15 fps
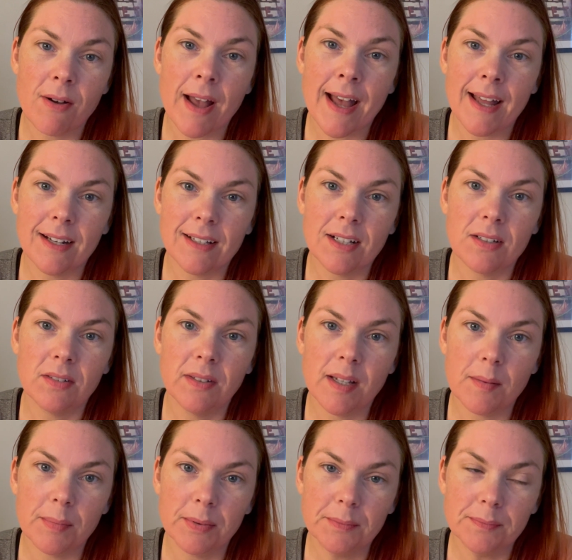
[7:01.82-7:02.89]
add a
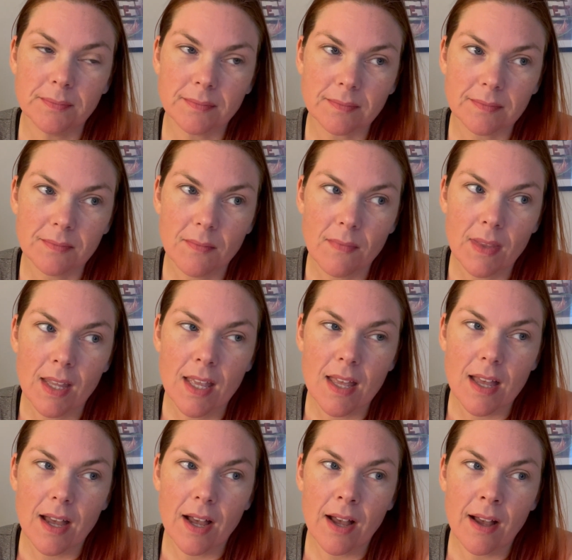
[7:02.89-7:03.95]
clip
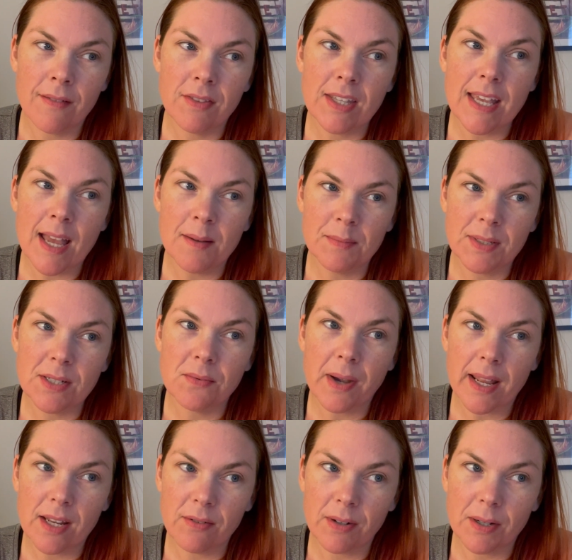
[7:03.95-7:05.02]
of the empty
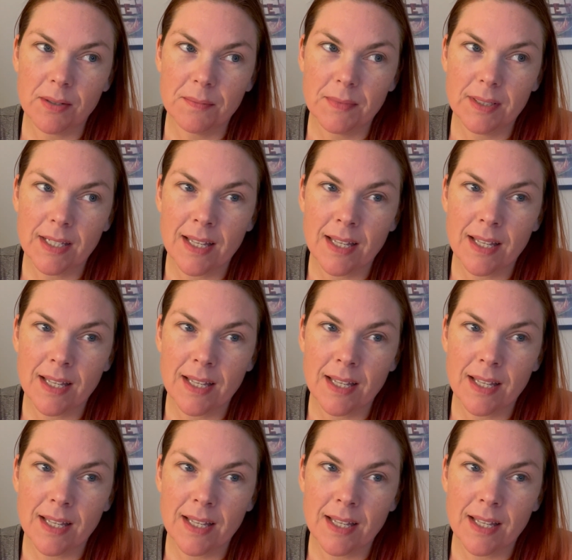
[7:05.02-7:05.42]
waiting room.